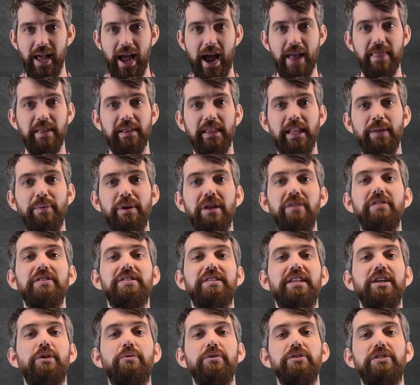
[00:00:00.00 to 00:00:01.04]
and the limit of the
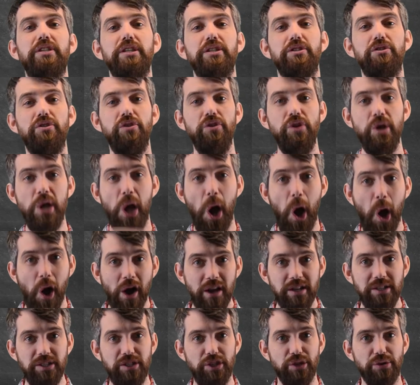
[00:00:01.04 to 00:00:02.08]
sequence is
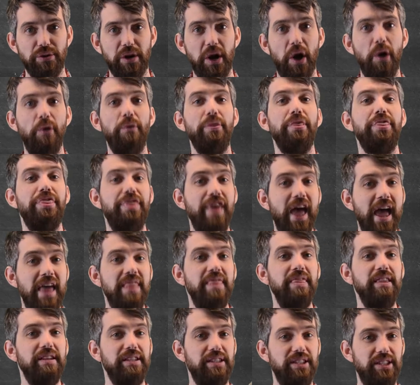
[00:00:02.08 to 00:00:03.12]
non-zero,
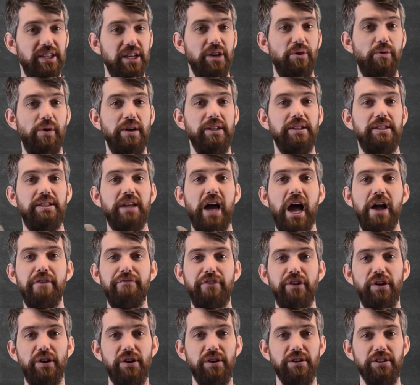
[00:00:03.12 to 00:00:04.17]
then the sequence
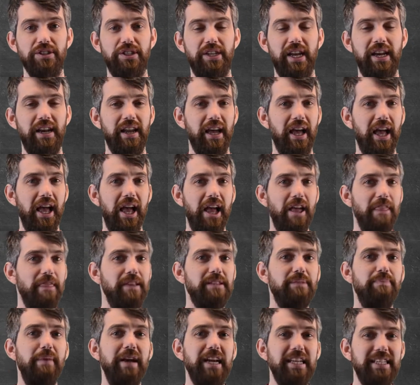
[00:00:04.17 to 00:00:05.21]
diverged. And
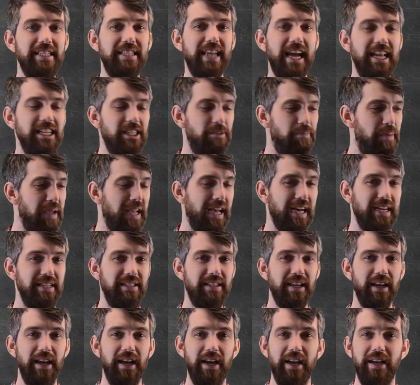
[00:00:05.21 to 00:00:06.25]
this makes sense
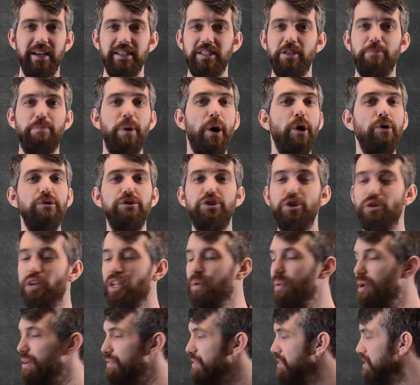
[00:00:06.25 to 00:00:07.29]
because suppose your
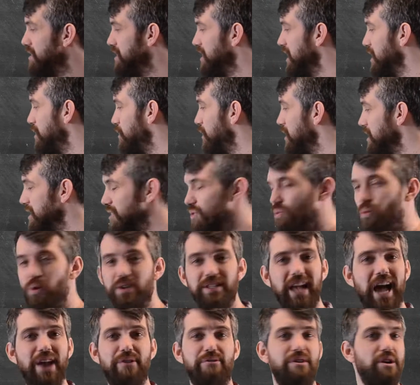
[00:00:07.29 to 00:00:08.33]
limit of your sequence
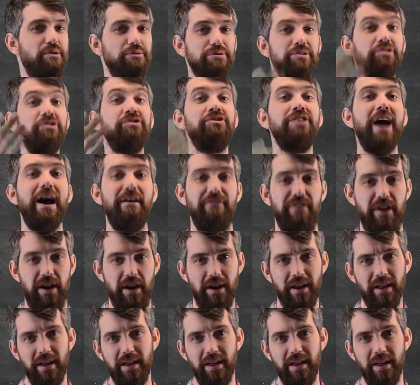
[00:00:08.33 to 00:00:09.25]
was, I don't know, 7.